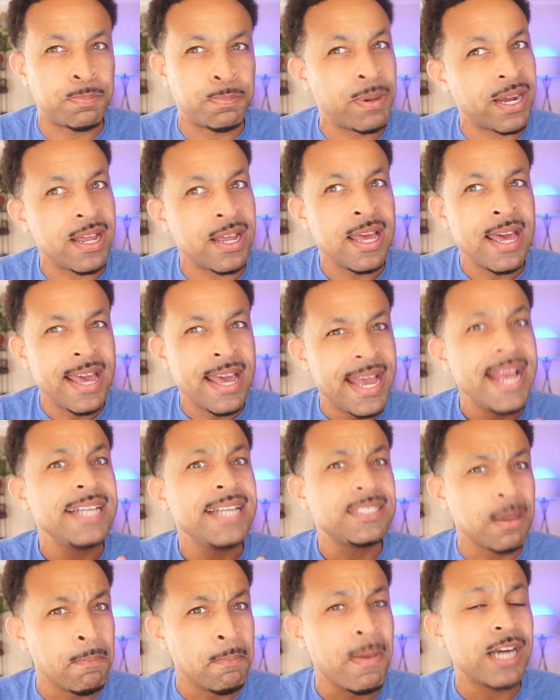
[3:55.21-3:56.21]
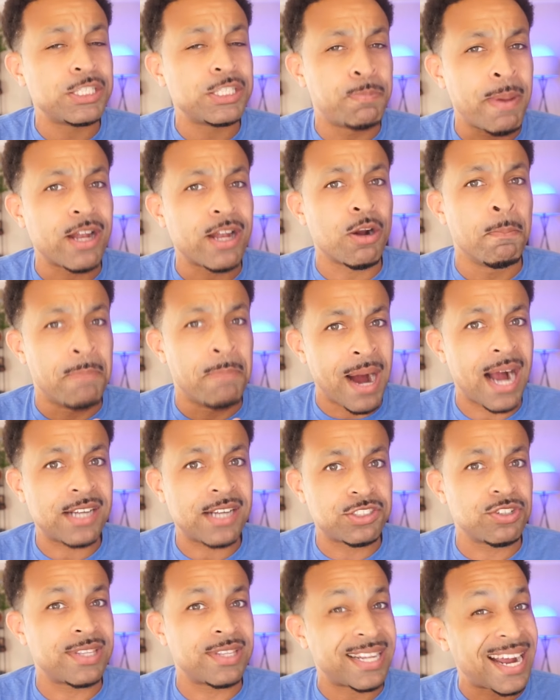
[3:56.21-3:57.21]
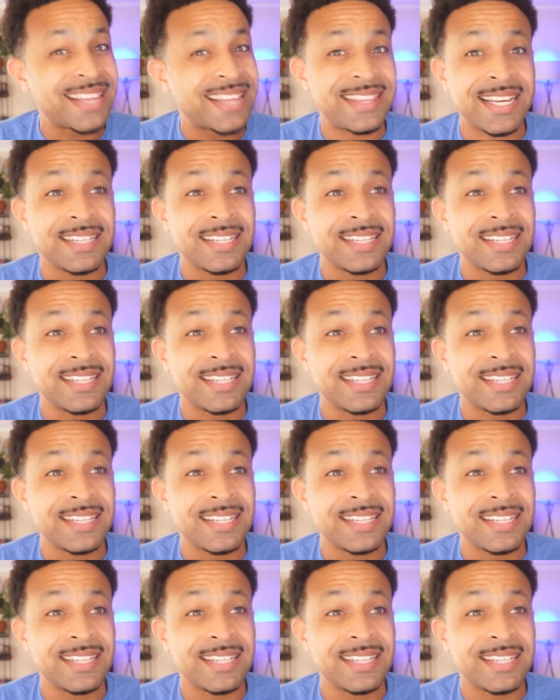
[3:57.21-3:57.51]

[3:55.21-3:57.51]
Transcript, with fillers: but he's a much better boxer than I think